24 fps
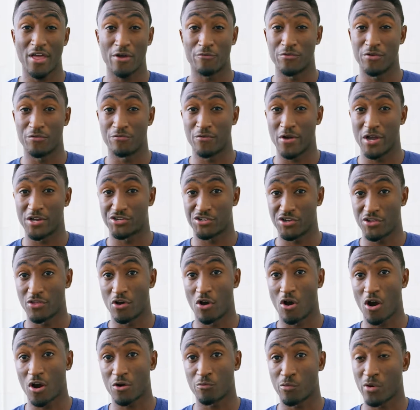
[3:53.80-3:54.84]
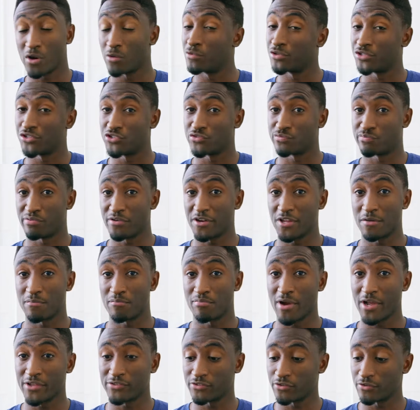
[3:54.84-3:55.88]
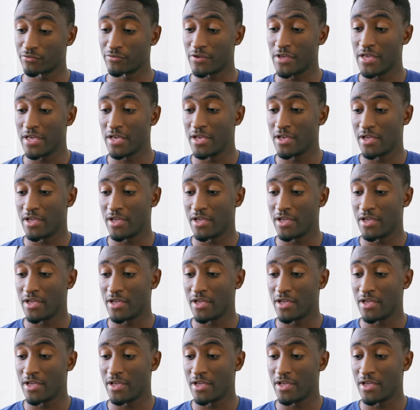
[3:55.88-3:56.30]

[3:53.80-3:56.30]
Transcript: that refresh in the hardware, which is pretty impressive,